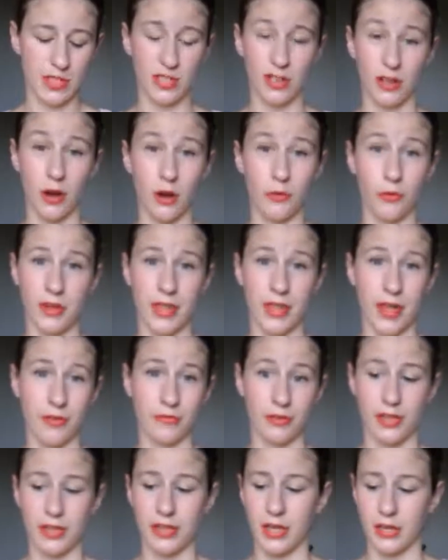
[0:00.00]
to go with
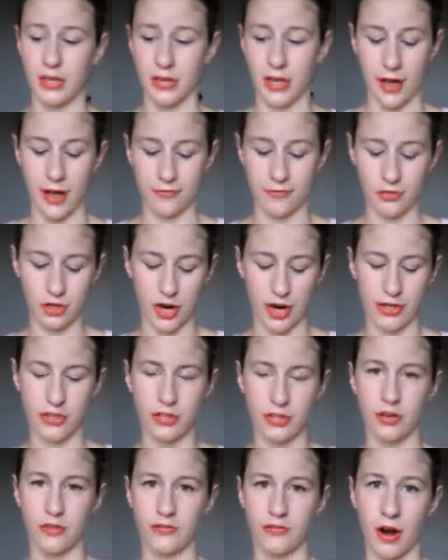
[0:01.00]
everything that I've tried
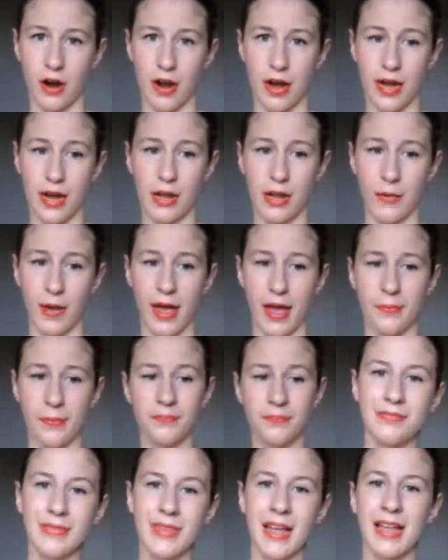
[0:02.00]
so far anyway.
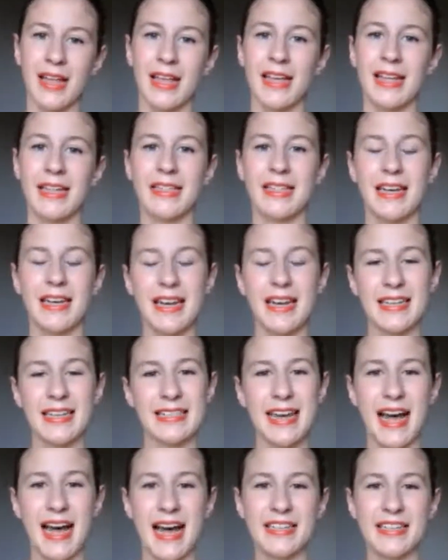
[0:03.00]
The
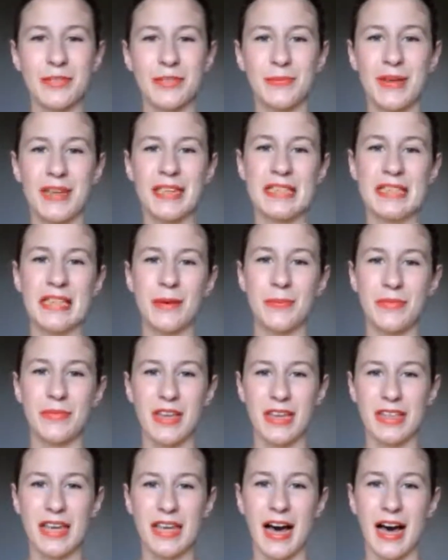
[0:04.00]
next item is
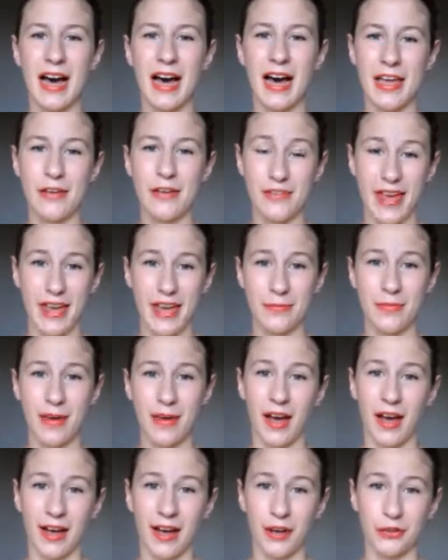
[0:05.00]
something that I have had
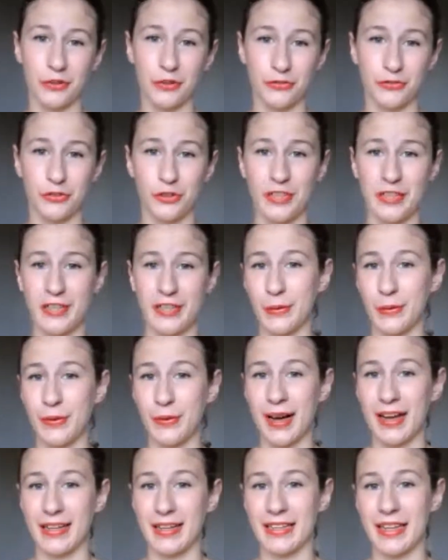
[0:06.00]
my eye on for a little
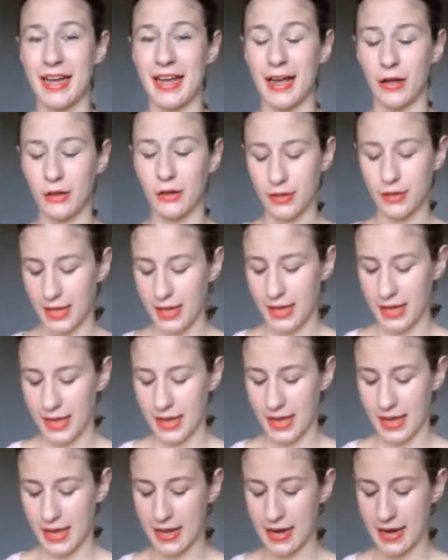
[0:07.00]
while now.
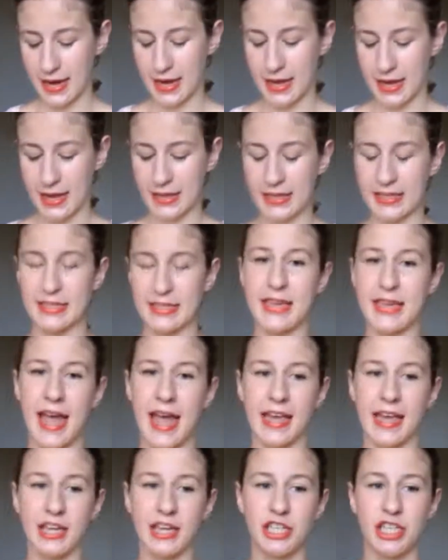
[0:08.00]
It is
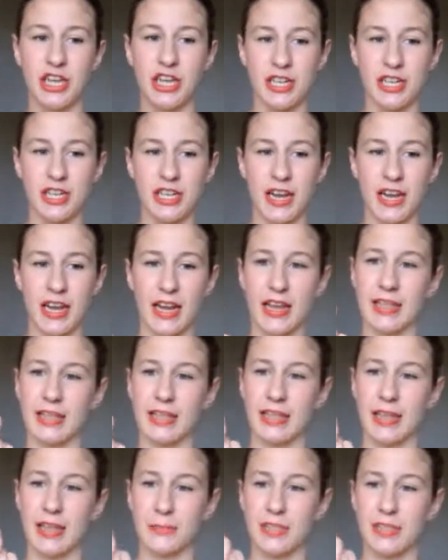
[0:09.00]
a Chi
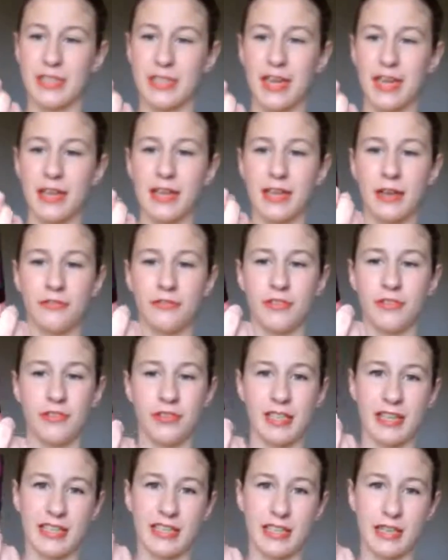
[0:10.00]
lipstick,
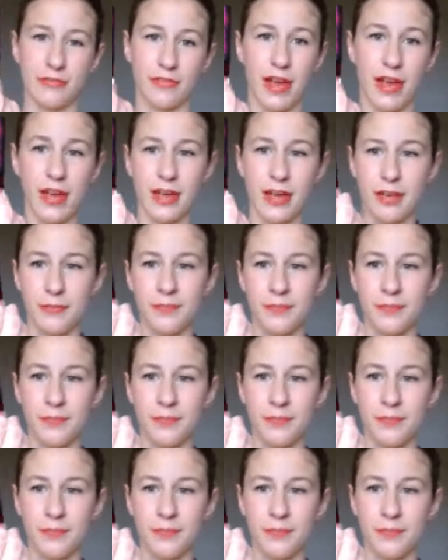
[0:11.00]
Viva La Diva.